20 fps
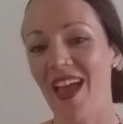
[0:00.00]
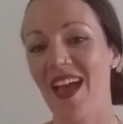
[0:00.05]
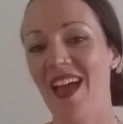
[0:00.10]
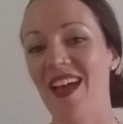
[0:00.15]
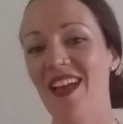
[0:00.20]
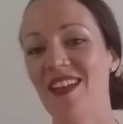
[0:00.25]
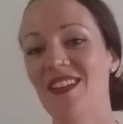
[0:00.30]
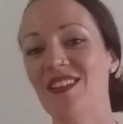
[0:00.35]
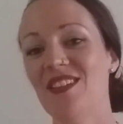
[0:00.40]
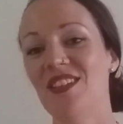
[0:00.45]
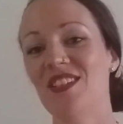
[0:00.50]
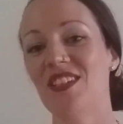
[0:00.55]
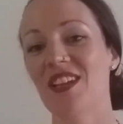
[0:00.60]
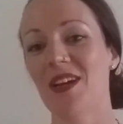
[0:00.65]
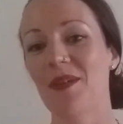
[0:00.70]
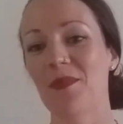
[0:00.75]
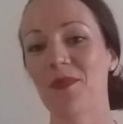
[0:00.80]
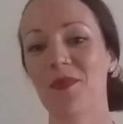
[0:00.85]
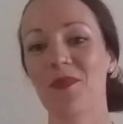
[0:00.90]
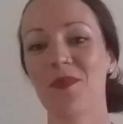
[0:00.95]
And
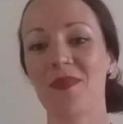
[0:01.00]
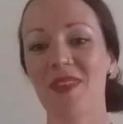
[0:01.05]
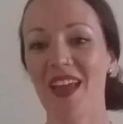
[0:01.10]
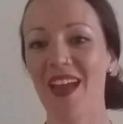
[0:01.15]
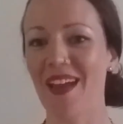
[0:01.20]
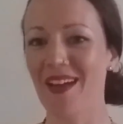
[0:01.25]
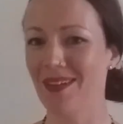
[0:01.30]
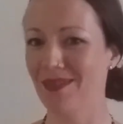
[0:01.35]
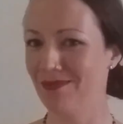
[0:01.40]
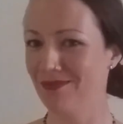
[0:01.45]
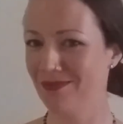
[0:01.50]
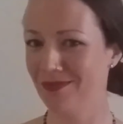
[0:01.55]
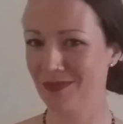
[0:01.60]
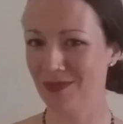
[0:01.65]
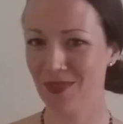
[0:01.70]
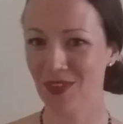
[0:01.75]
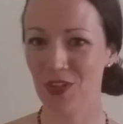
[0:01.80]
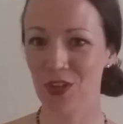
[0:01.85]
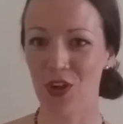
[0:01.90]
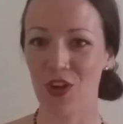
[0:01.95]
yeah,
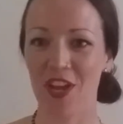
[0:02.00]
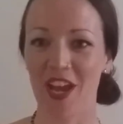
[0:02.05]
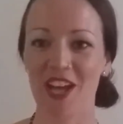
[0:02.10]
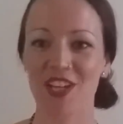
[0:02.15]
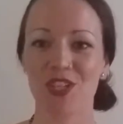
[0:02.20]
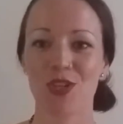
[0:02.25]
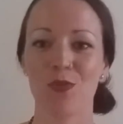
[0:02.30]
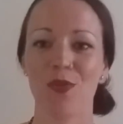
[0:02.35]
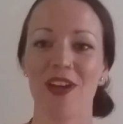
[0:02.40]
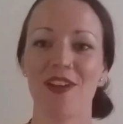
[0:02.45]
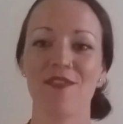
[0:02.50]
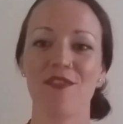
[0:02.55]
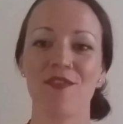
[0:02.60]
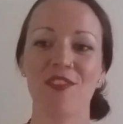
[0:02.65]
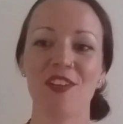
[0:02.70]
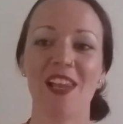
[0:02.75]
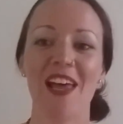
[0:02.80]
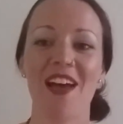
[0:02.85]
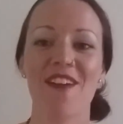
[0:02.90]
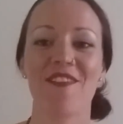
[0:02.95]
go catch the wave
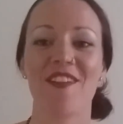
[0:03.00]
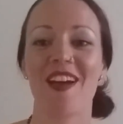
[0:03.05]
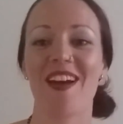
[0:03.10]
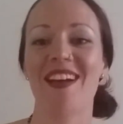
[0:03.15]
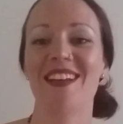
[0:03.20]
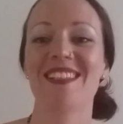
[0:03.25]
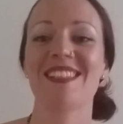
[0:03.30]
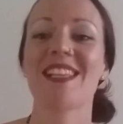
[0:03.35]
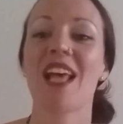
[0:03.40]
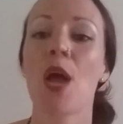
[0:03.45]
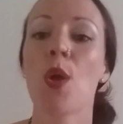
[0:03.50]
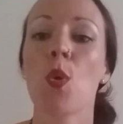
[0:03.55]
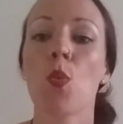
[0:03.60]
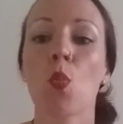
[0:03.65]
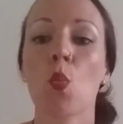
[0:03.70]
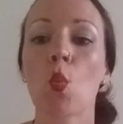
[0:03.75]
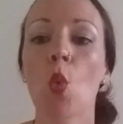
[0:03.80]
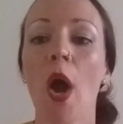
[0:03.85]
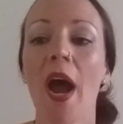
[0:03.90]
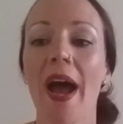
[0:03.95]
of your life, guys.
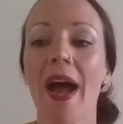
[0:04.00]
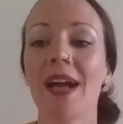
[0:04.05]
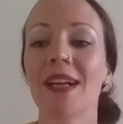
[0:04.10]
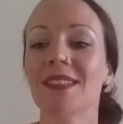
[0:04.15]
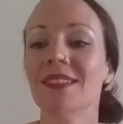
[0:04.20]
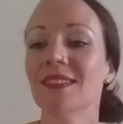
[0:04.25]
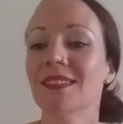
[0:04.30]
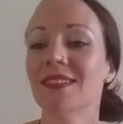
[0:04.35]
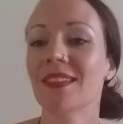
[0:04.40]
Mwah.